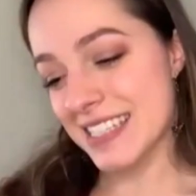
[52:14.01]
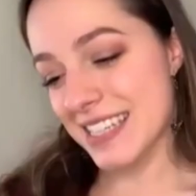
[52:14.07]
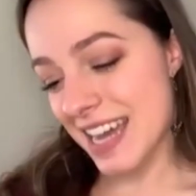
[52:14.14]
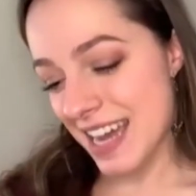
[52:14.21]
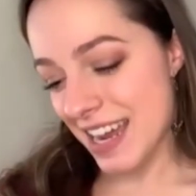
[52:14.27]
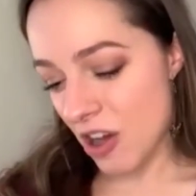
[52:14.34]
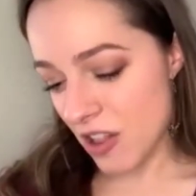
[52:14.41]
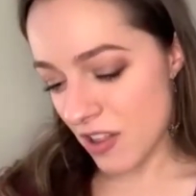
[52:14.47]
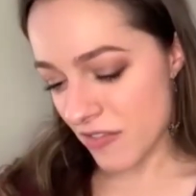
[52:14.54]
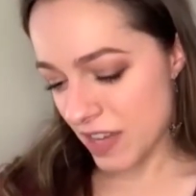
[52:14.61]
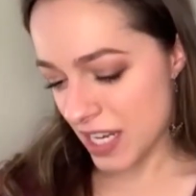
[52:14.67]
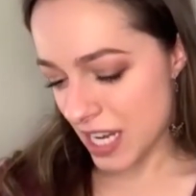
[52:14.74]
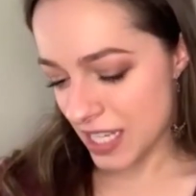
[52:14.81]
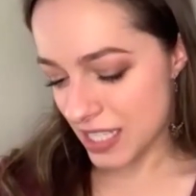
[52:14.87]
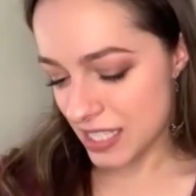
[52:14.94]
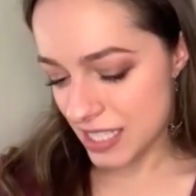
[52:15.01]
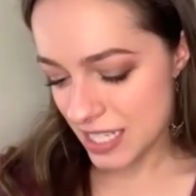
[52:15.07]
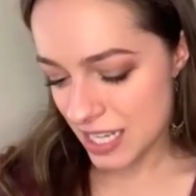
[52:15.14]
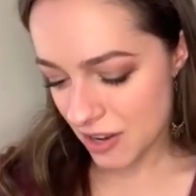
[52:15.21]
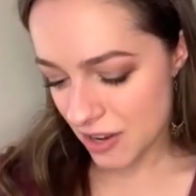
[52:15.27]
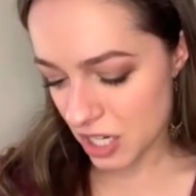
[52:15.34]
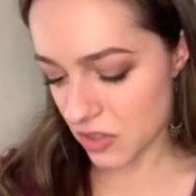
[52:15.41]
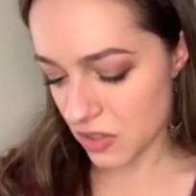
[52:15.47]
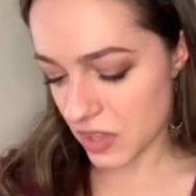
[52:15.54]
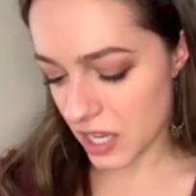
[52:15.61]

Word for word: got all of it. And I see down here,